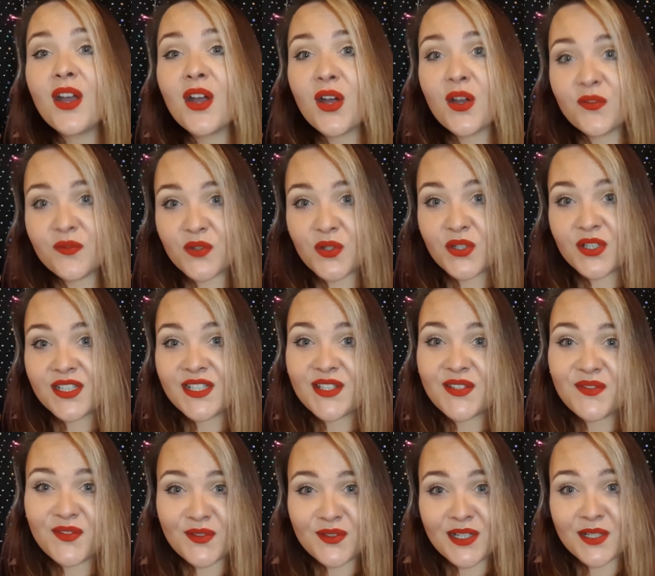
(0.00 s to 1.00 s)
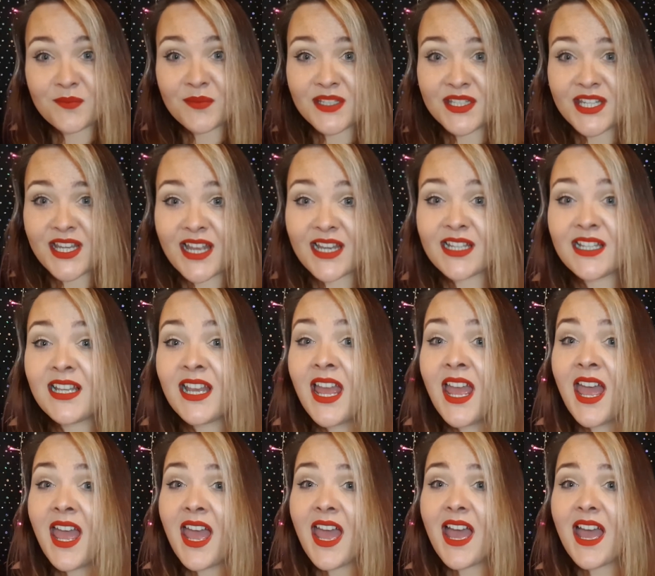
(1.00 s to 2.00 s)
Of course, if you like my channel
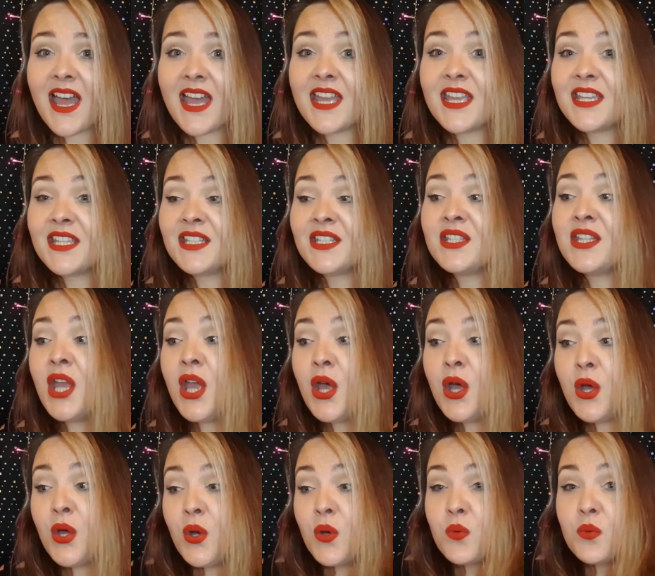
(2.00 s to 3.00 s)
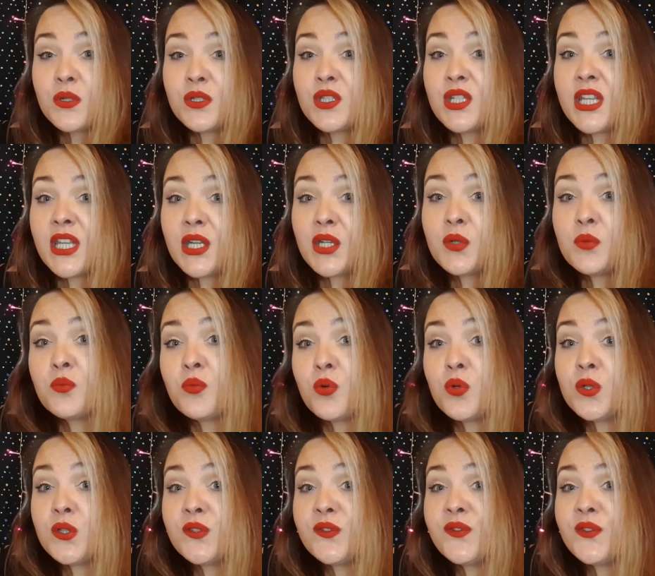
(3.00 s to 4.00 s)
and want to hear
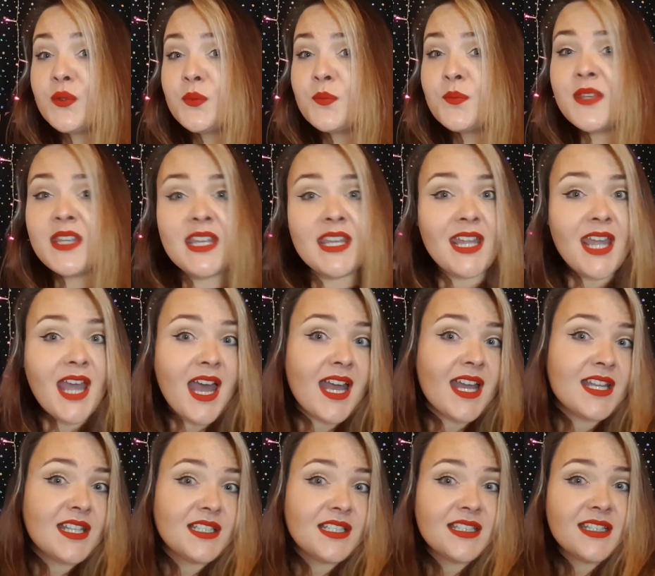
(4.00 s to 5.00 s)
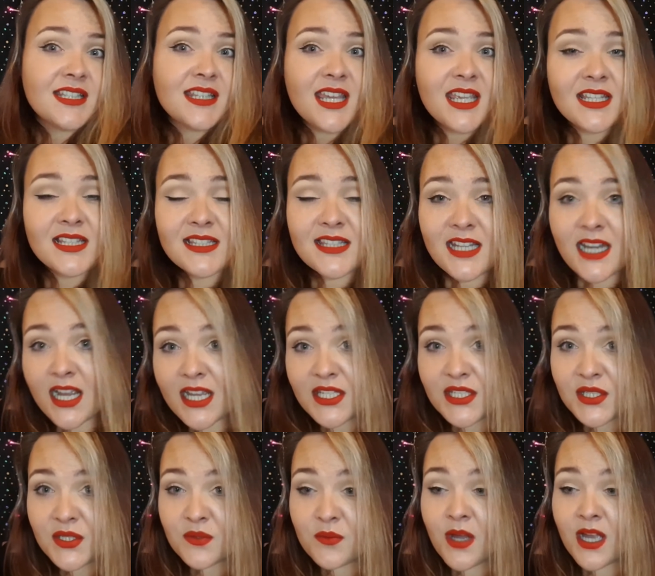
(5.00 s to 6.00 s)
more from me and the things that I
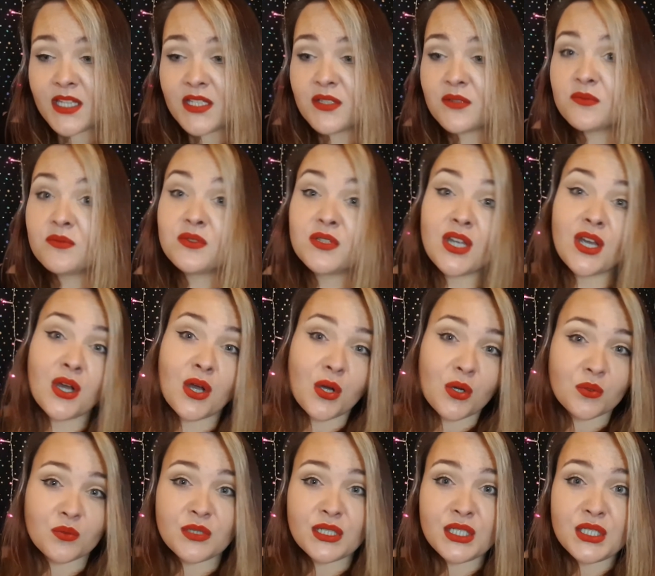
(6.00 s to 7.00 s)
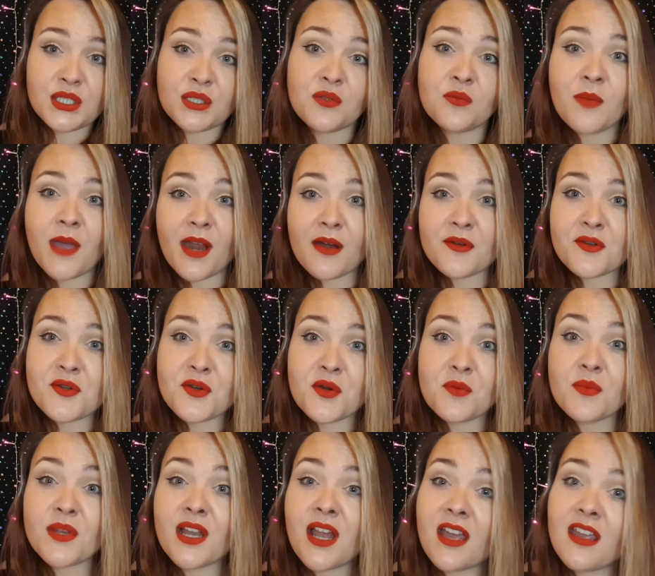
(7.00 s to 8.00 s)
do, I don't only do
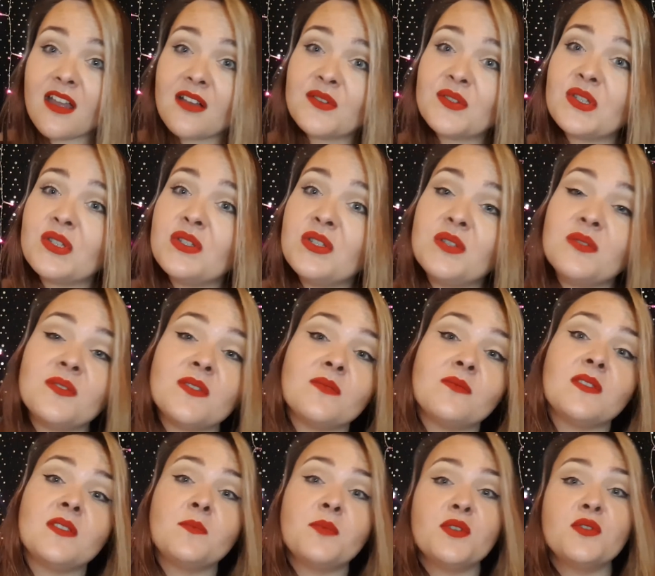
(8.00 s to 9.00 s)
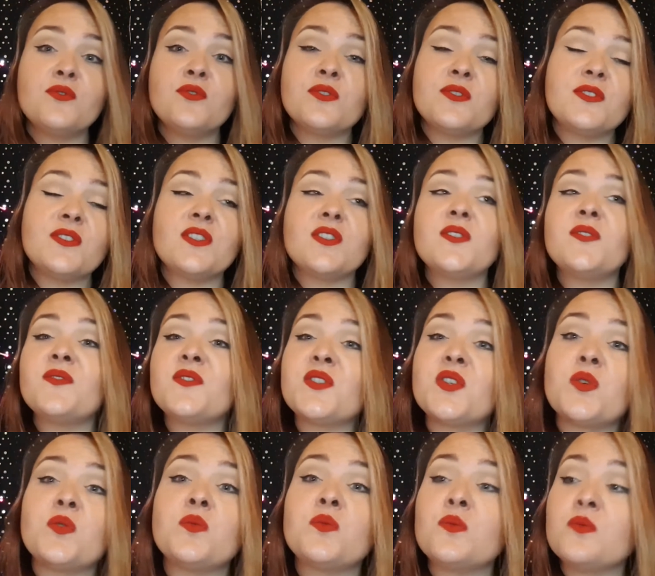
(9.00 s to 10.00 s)
paranormal, I also do some spiritual stuff.
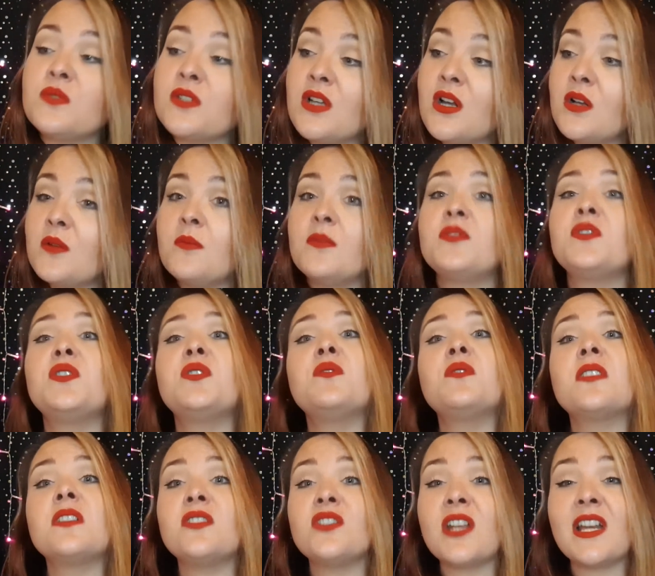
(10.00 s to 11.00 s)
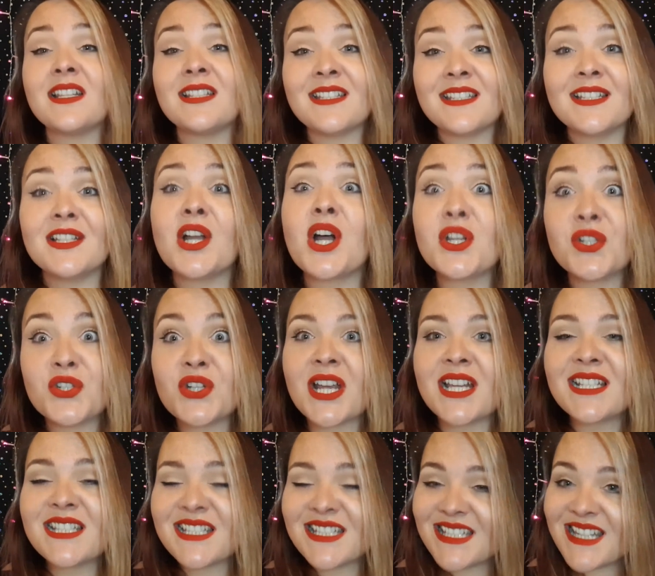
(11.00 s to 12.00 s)
So talk about two
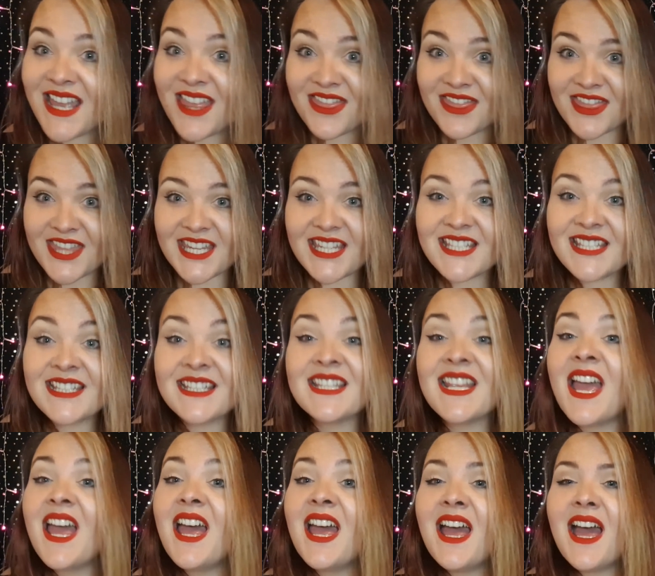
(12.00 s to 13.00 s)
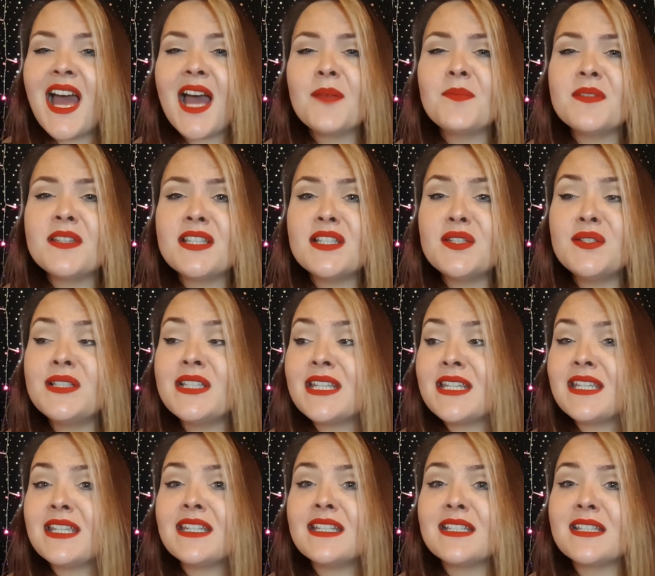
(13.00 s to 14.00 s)
contrasting things.
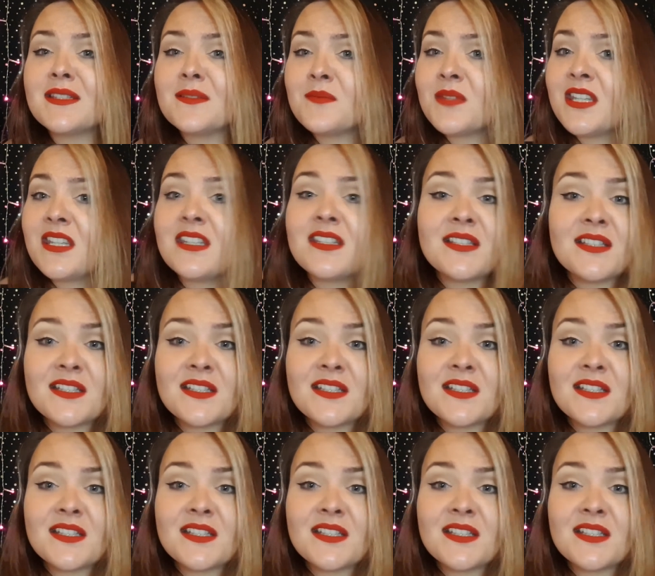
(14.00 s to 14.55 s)
Absolutely, it's me.